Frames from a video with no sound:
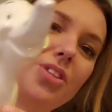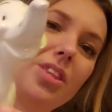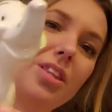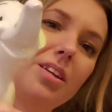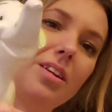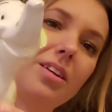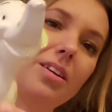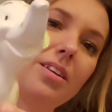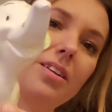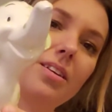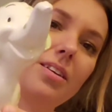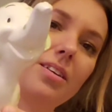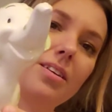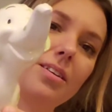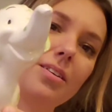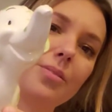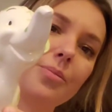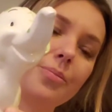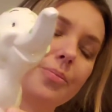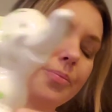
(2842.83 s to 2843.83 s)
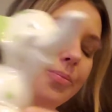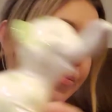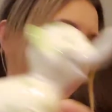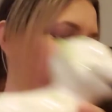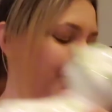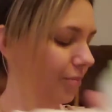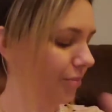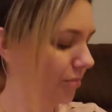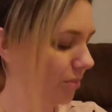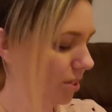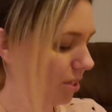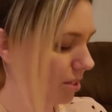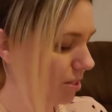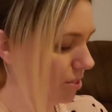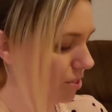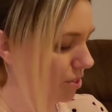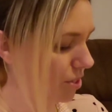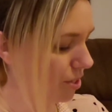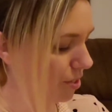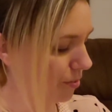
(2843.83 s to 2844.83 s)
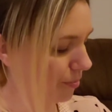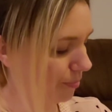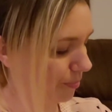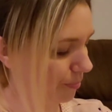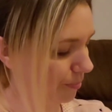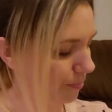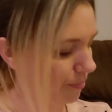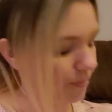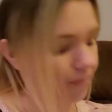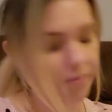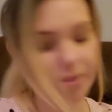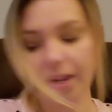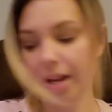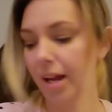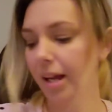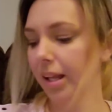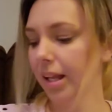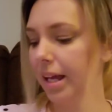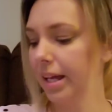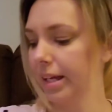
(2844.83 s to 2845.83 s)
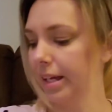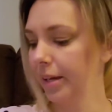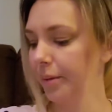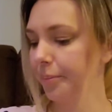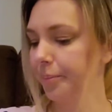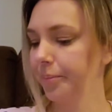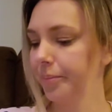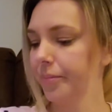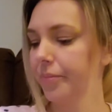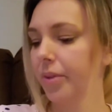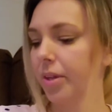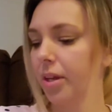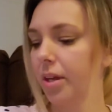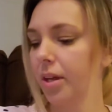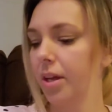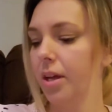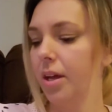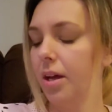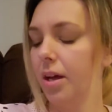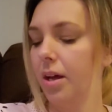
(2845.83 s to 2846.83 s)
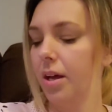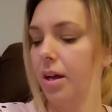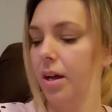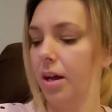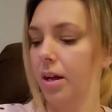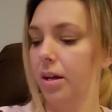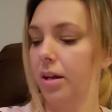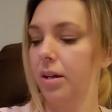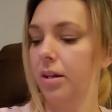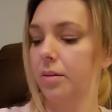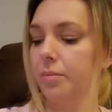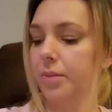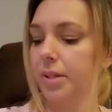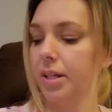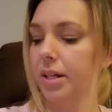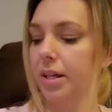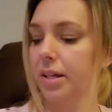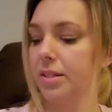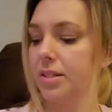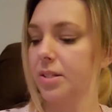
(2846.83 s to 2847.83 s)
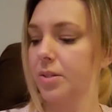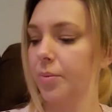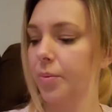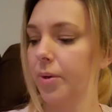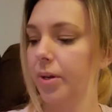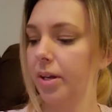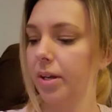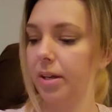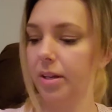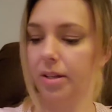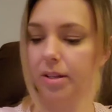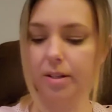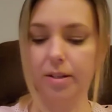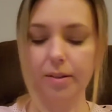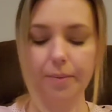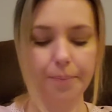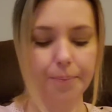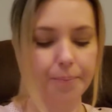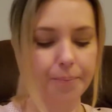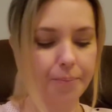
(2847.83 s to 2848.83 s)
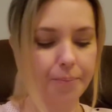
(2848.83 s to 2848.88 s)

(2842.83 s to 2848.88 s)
you think? He's cute. I like it. Um, the next one that